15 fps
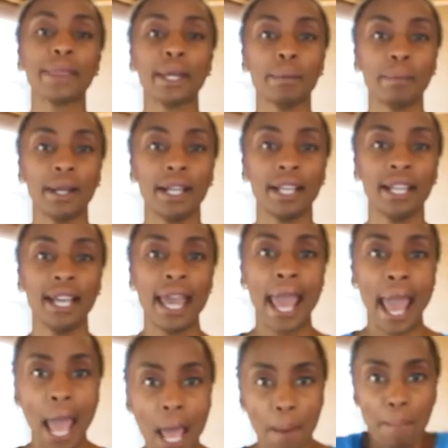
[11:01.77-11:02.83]
them.
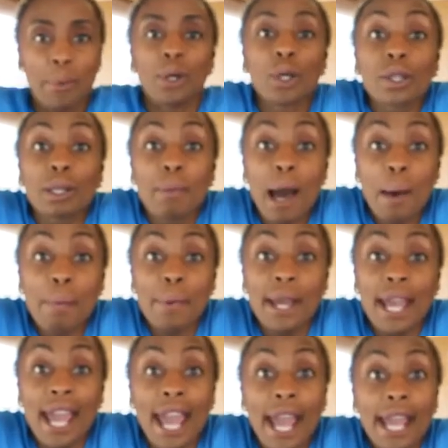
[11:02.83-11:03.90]
And pull them up
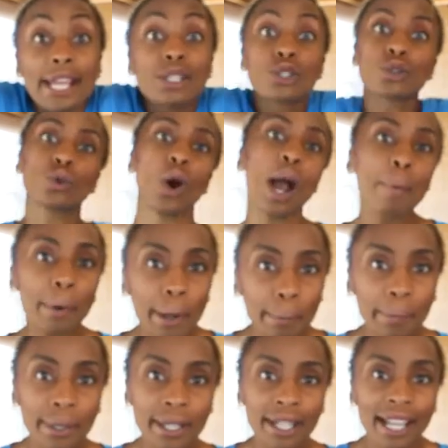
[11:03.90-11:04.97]
and drop them.
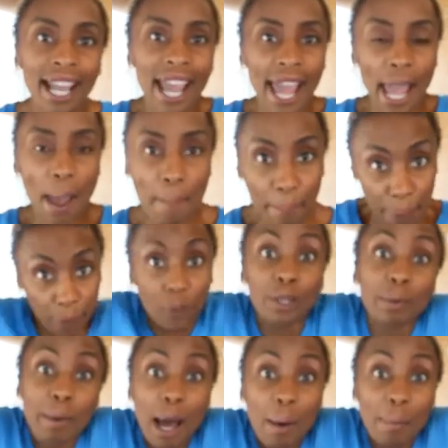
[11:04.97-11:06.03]
And pull
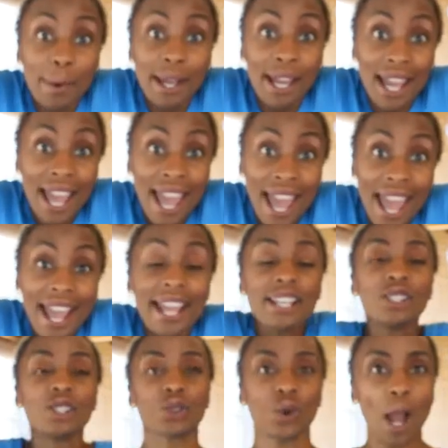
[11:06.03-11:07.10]
them up
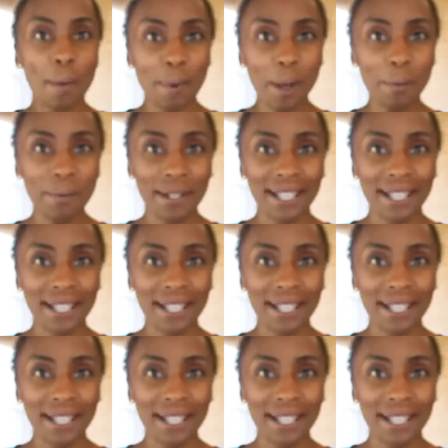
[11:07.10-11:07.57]
and drop them.